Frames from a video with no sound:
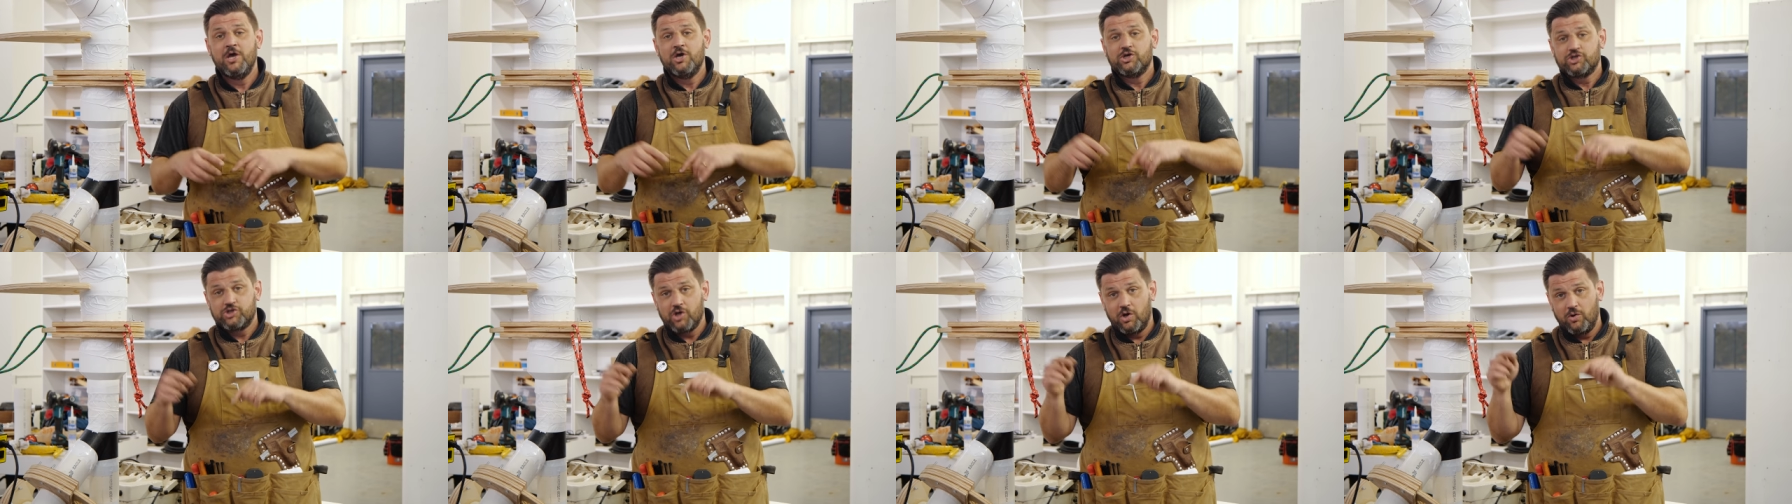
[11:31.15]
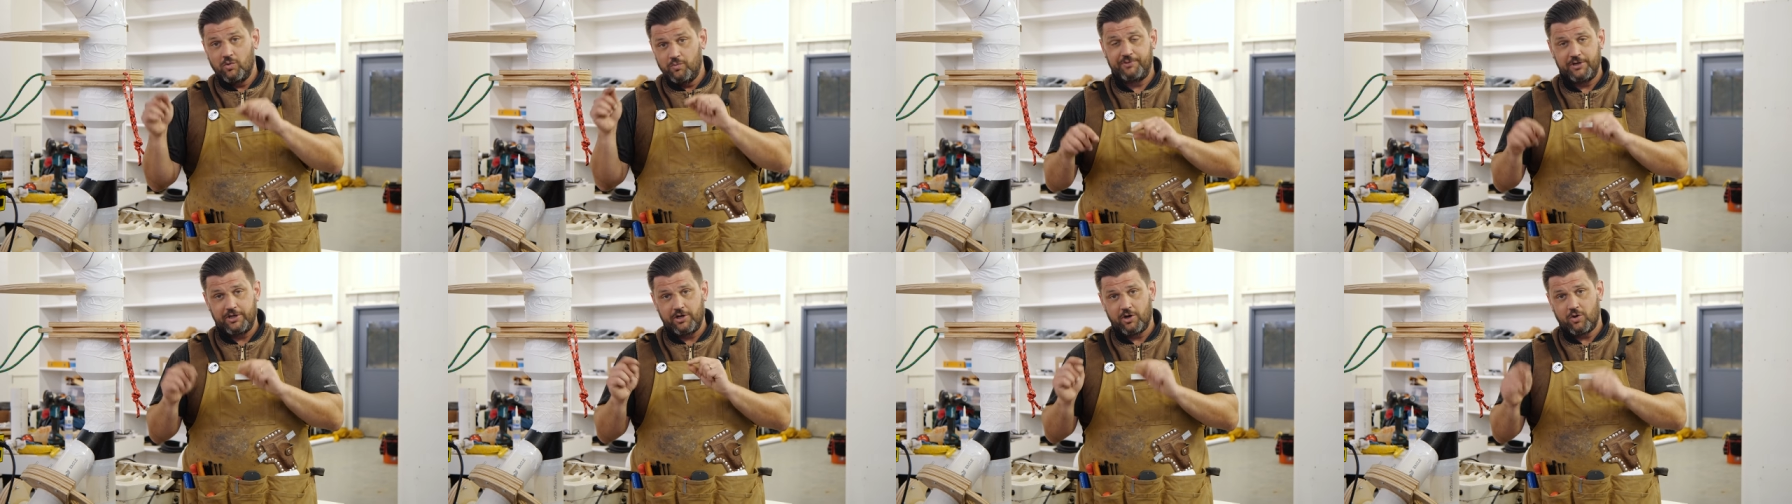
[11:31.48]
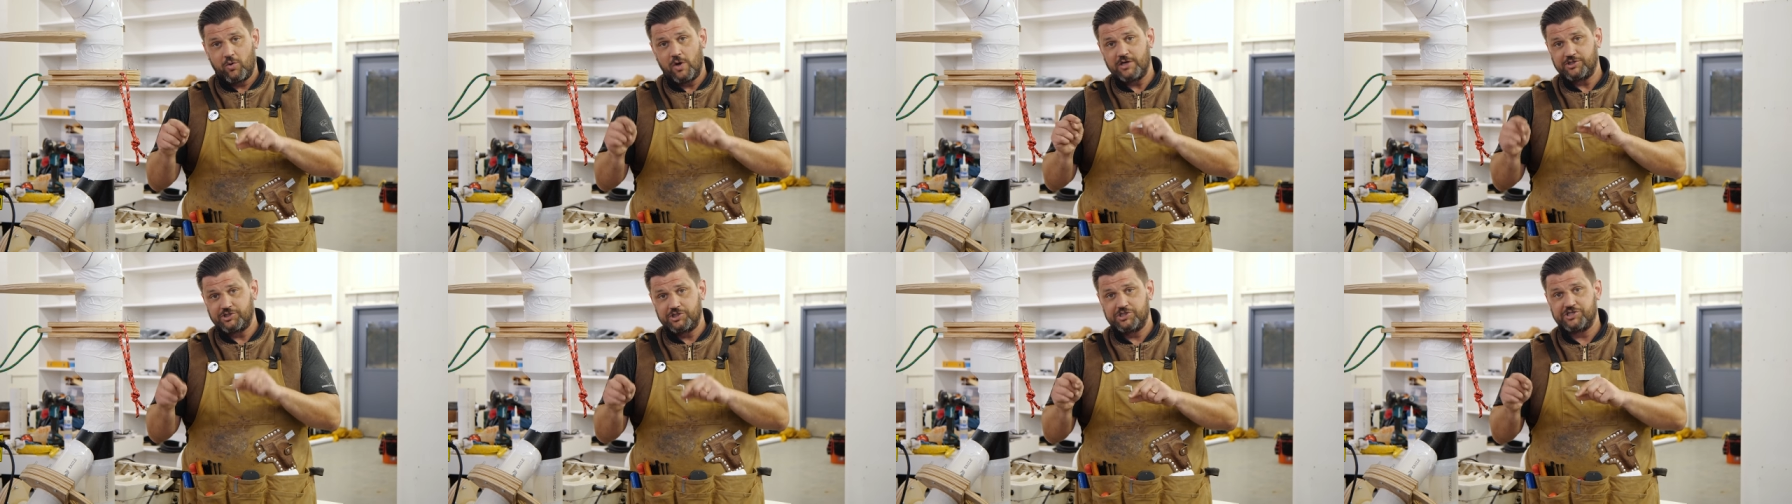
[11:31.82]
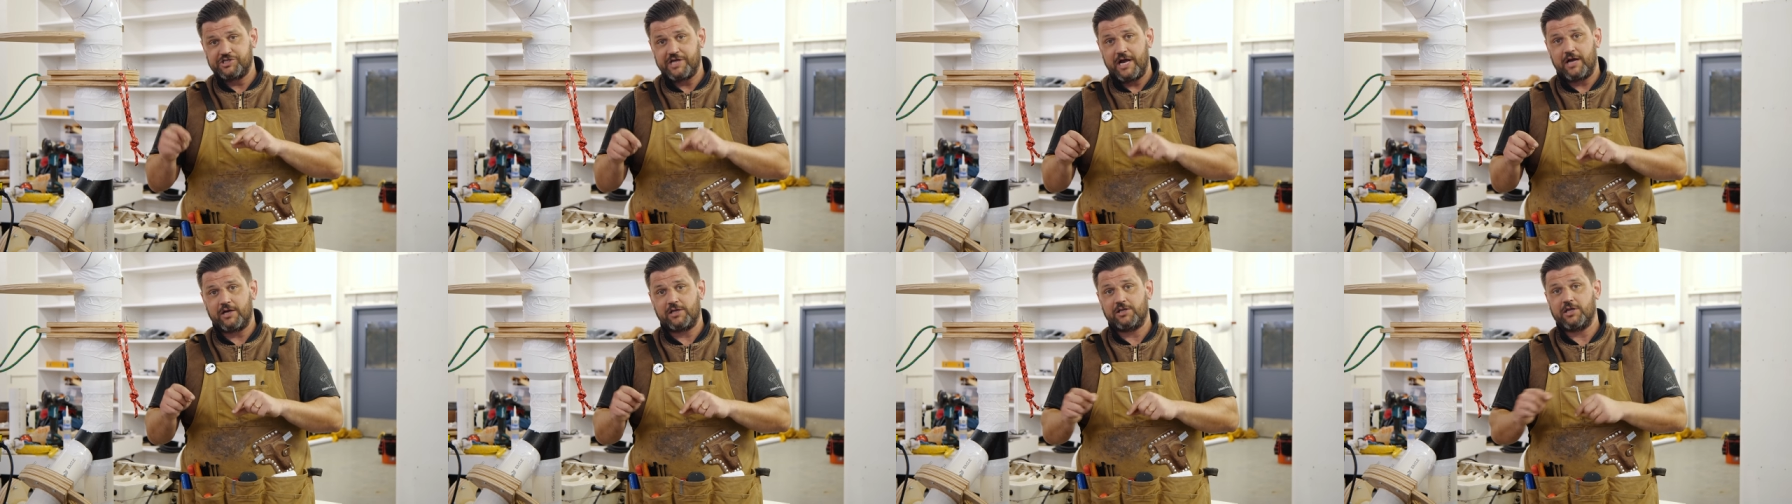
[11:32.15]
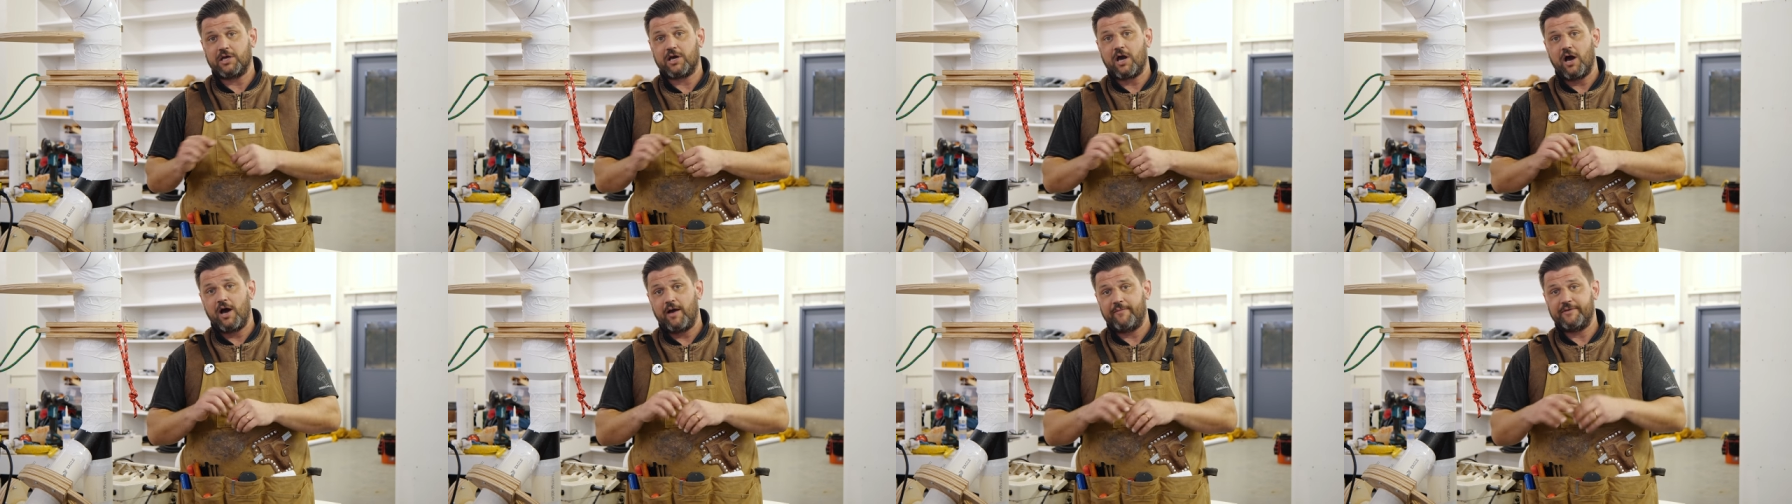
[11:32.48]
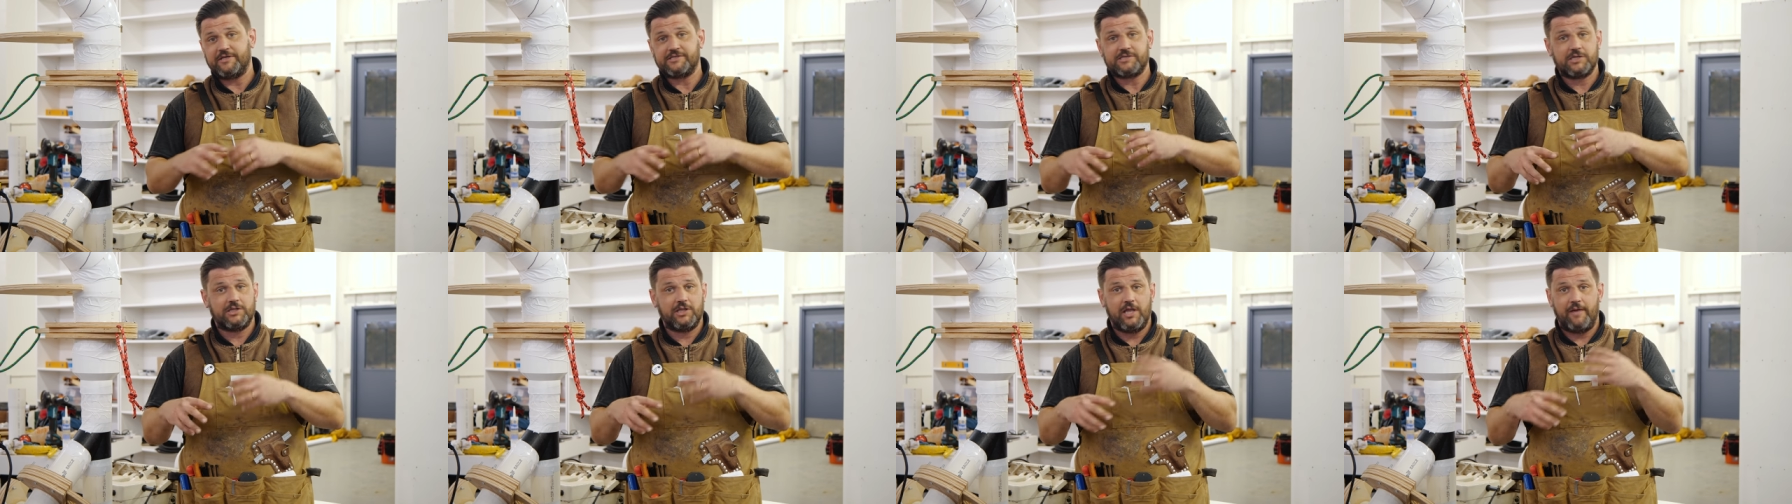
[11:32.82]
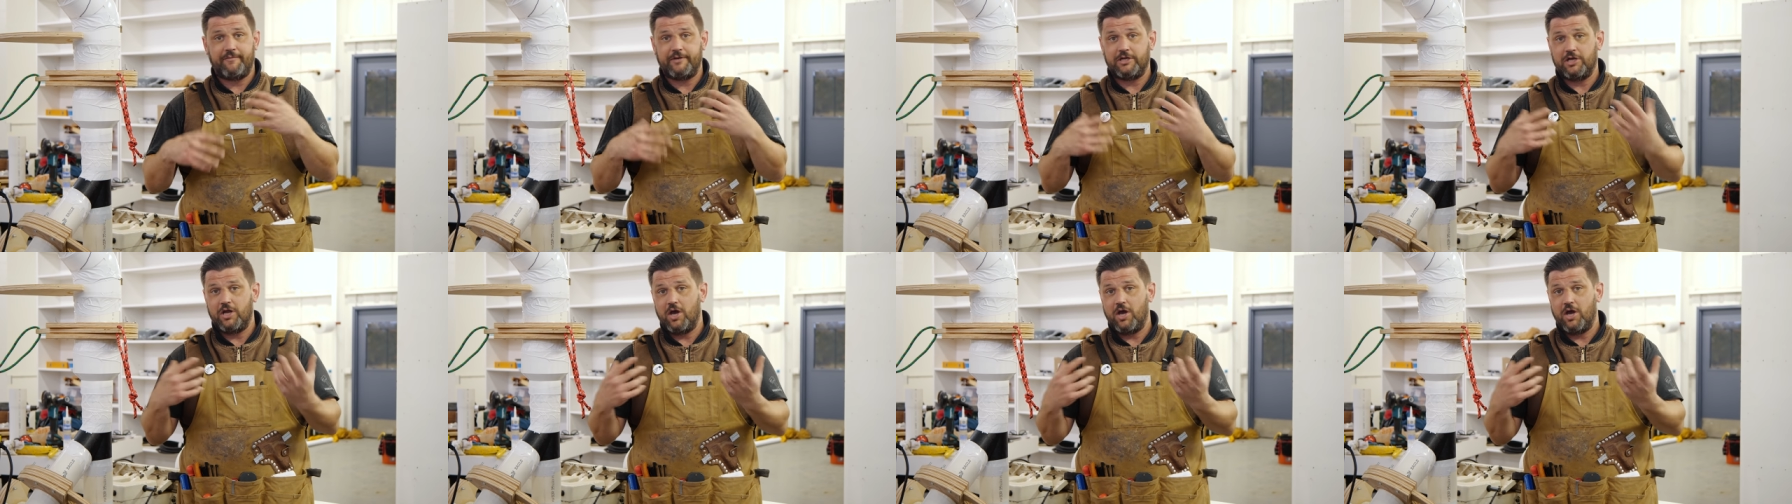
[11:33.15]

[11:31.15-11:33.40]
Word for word: So put your questions down in the comments and let me